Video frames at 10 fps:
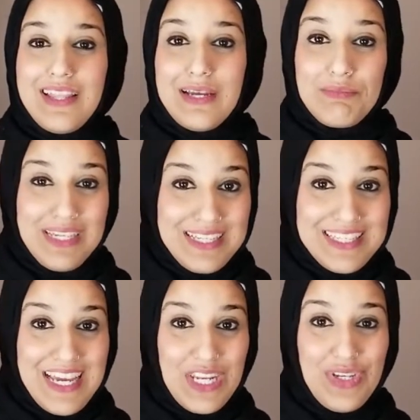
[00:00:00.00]
That being
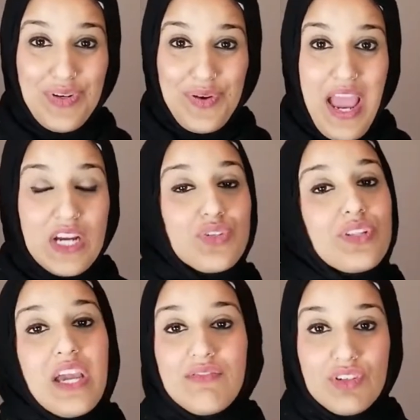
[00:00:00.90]
said, you don't
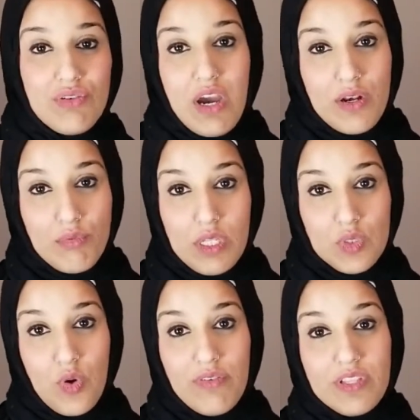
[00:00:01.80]
actually have to know how to
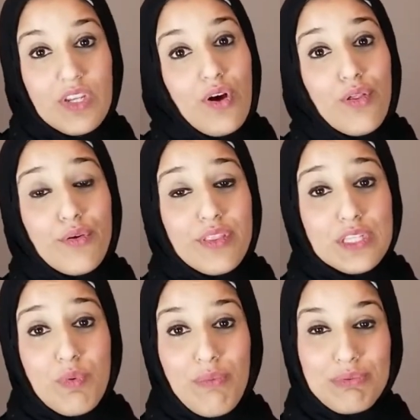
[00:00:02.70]
read 12 lead, although
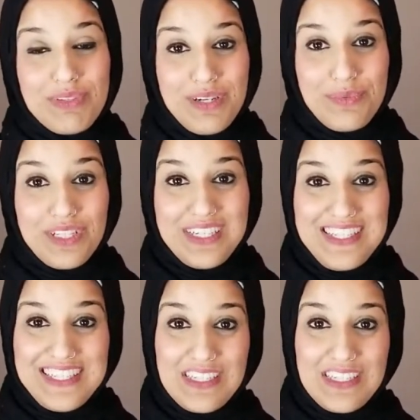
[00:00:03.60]
that's probably a really good